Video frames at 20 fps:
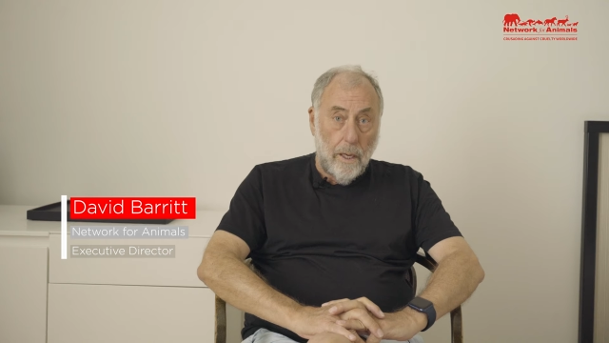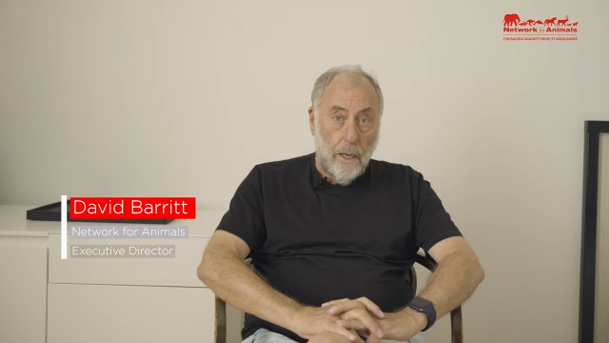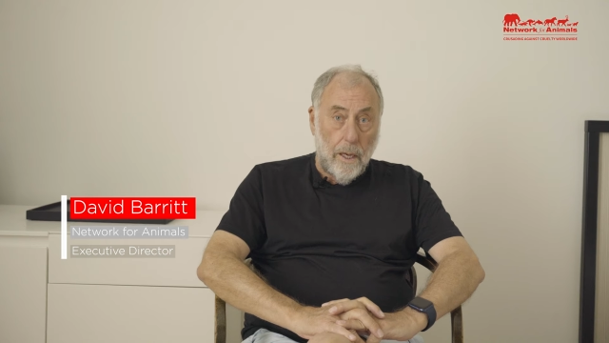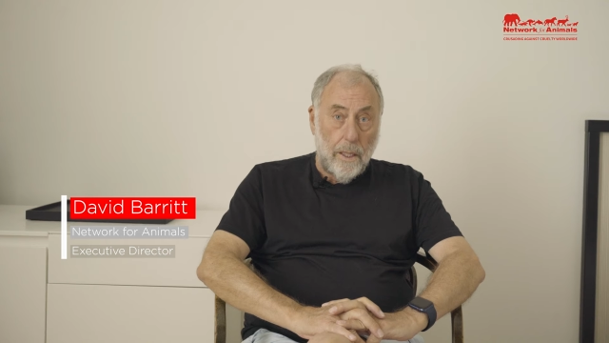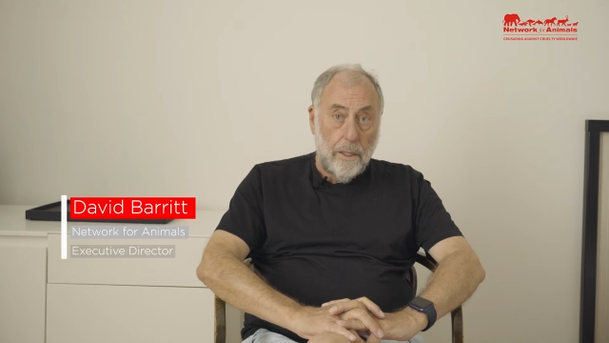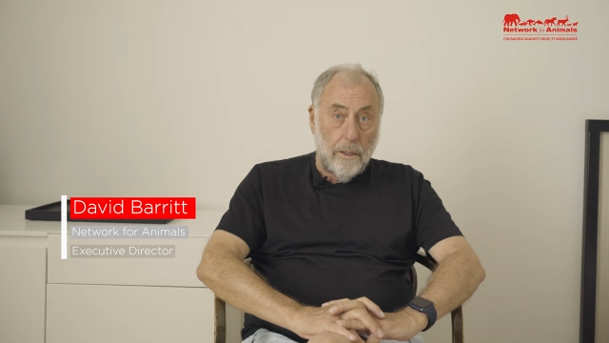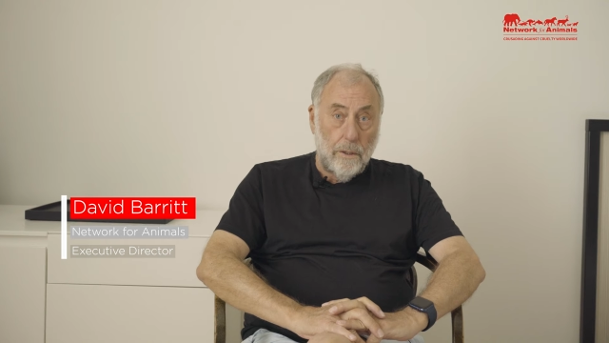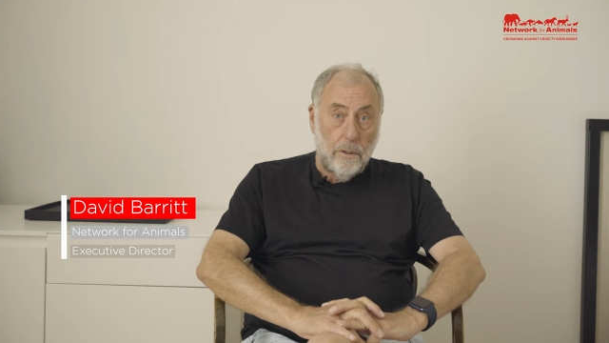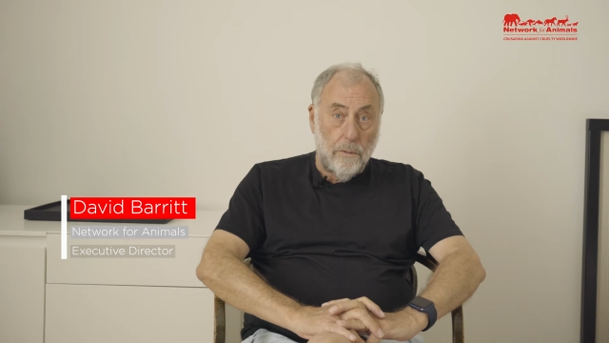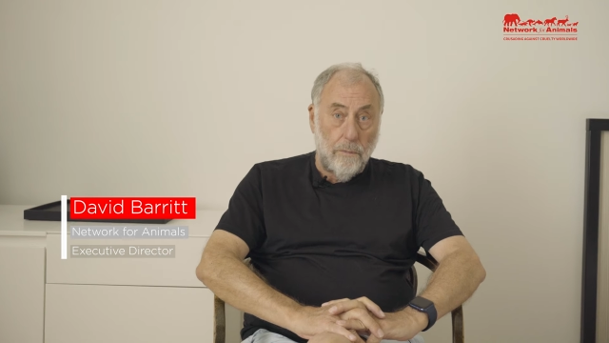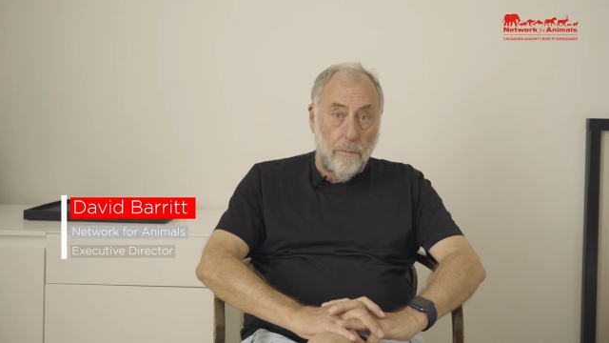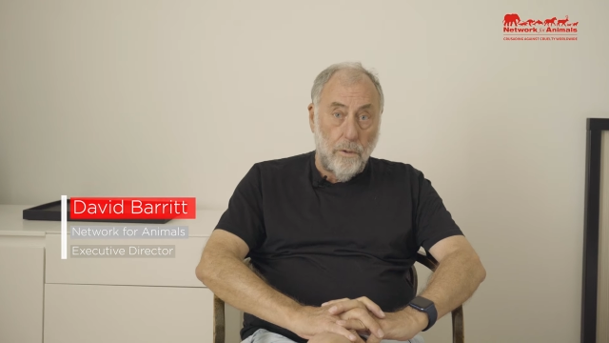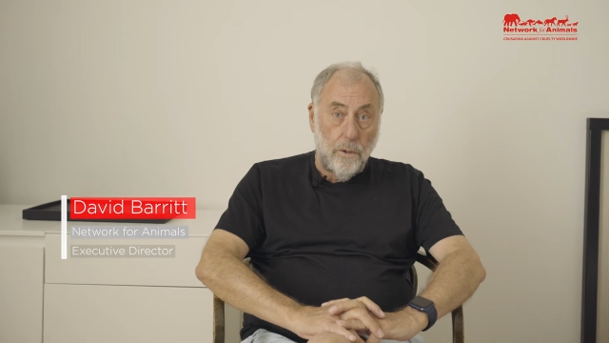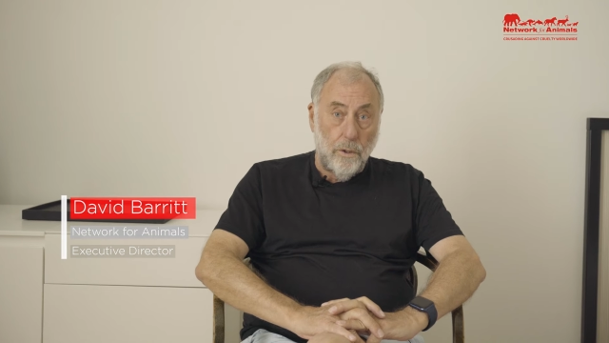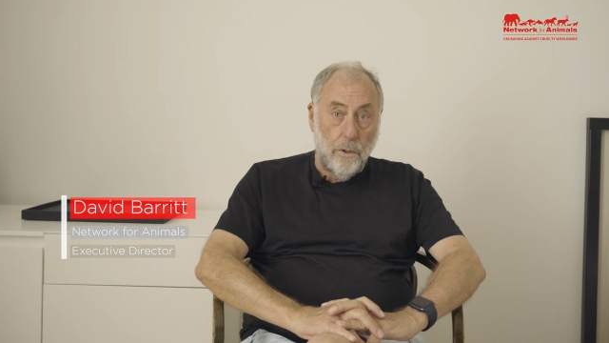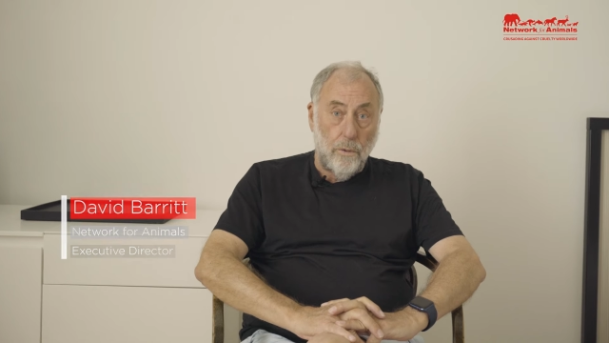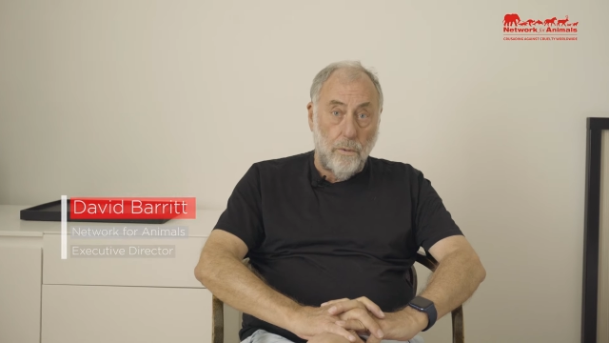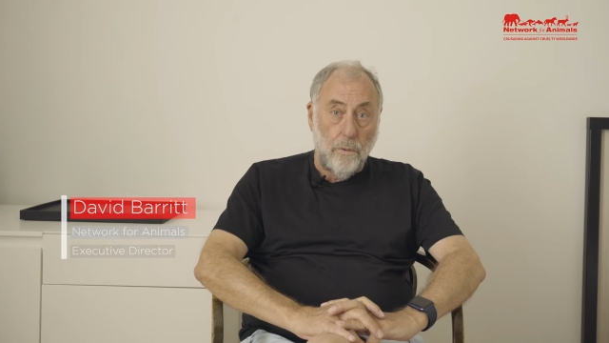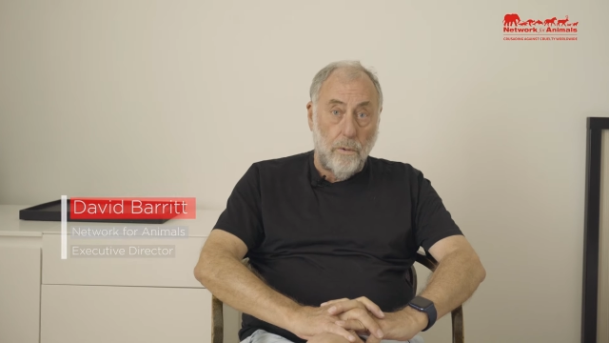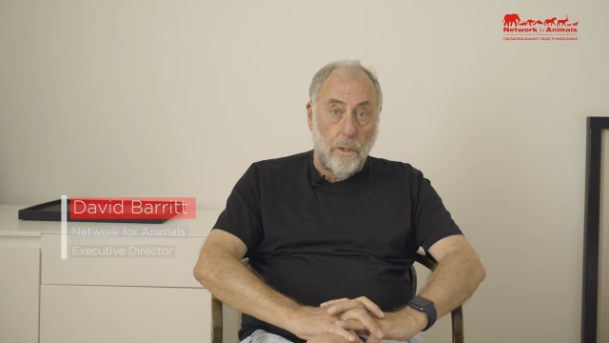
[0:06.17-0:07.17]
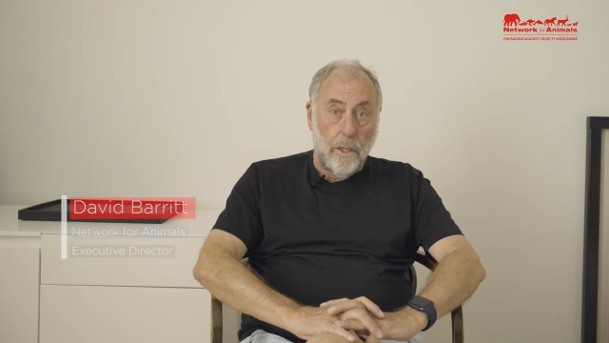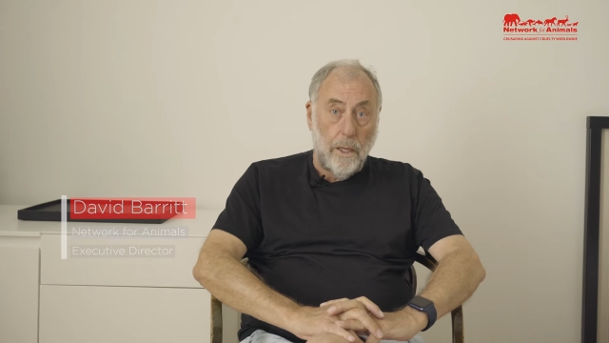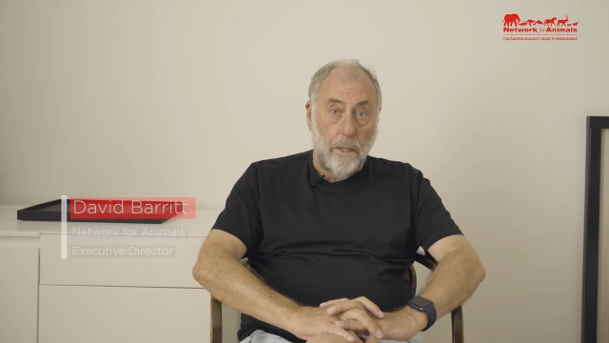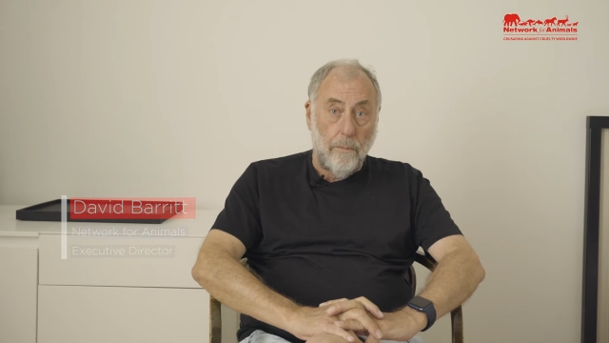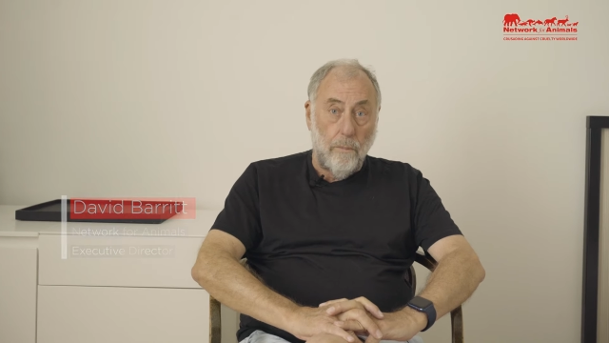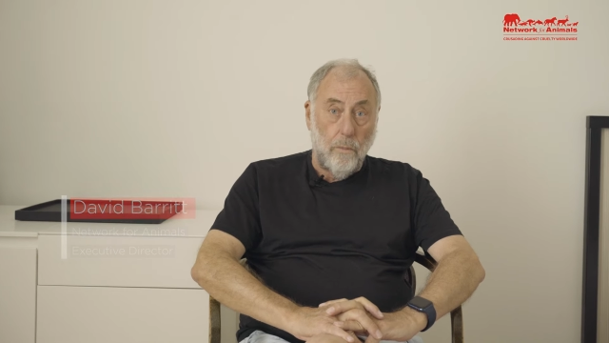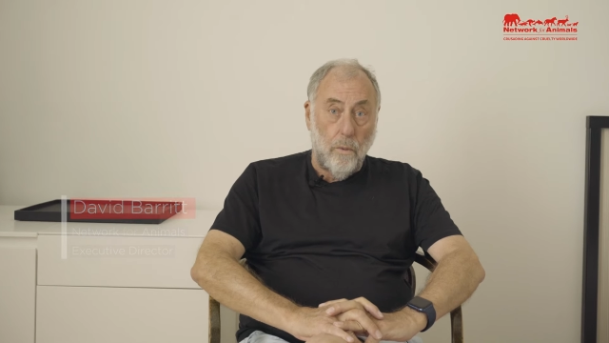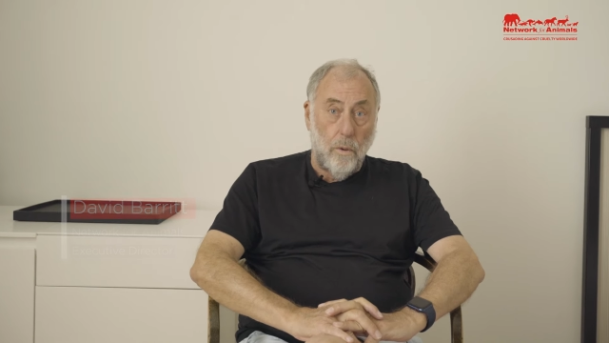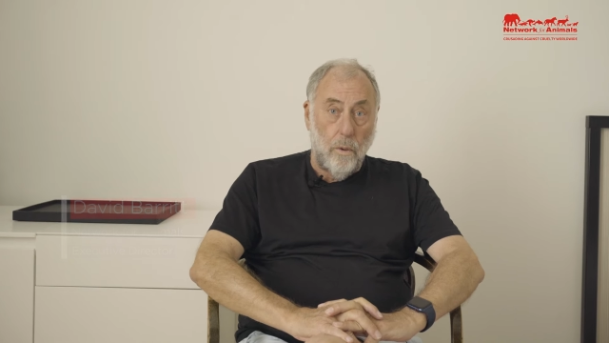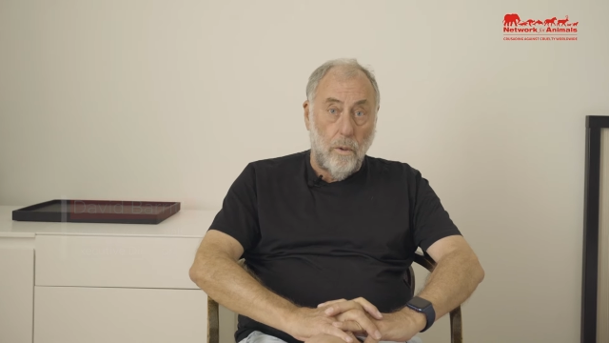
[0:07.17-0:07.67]
lines of the
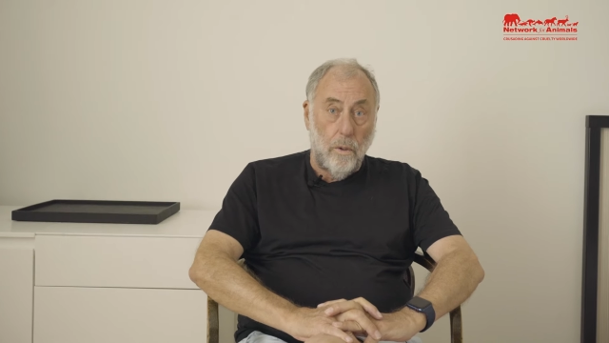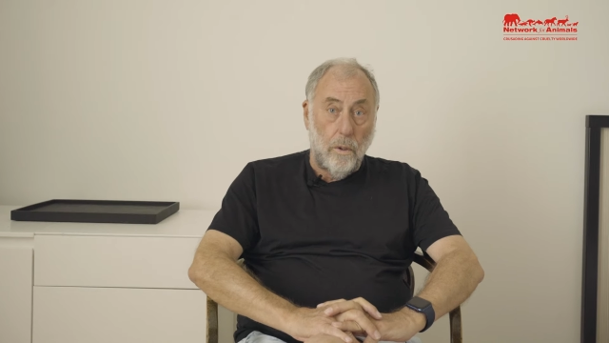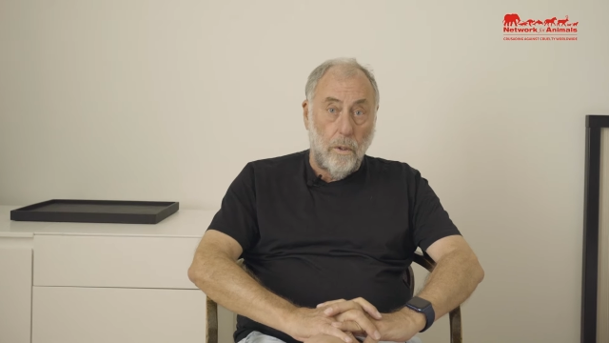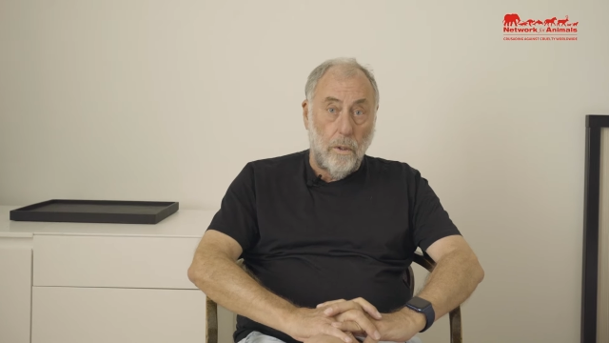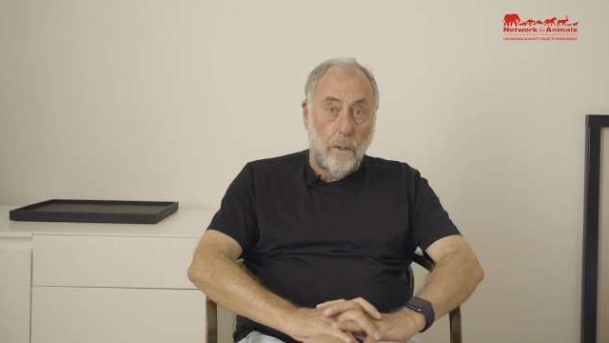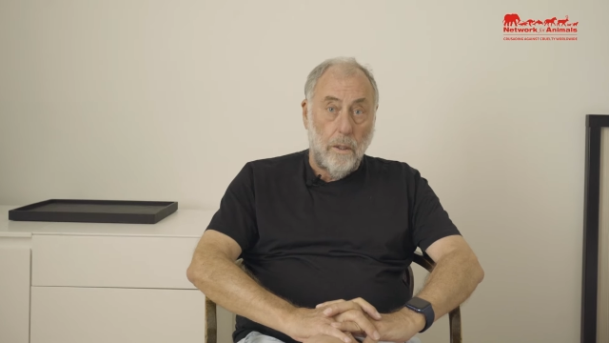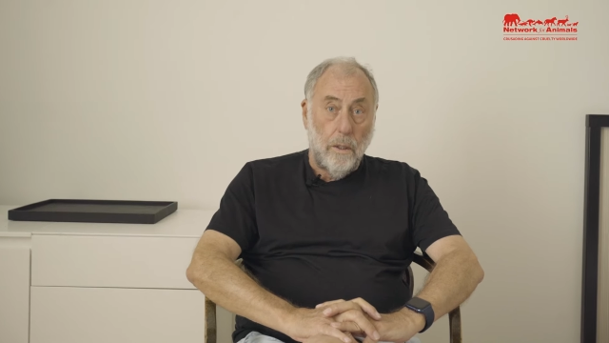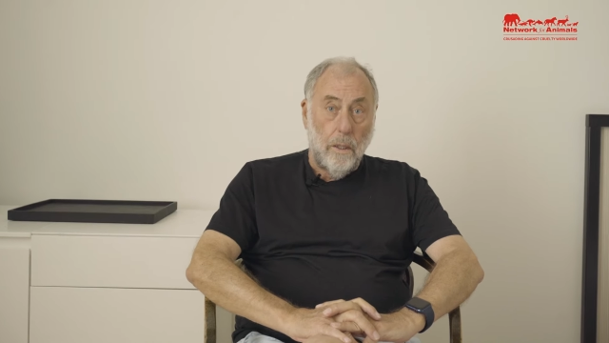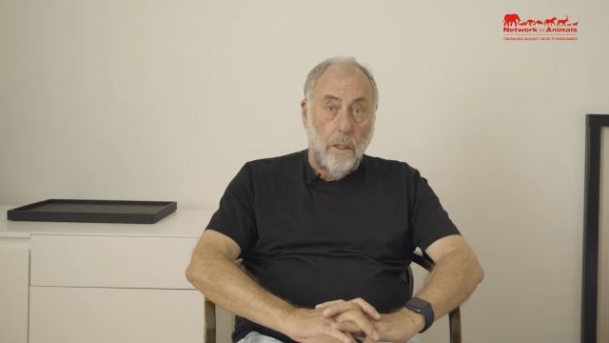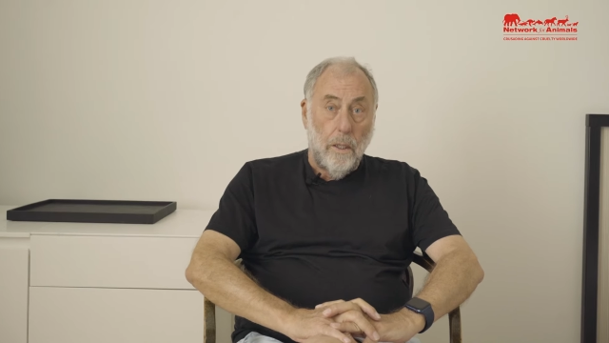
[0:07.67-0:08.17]
Ukraine war.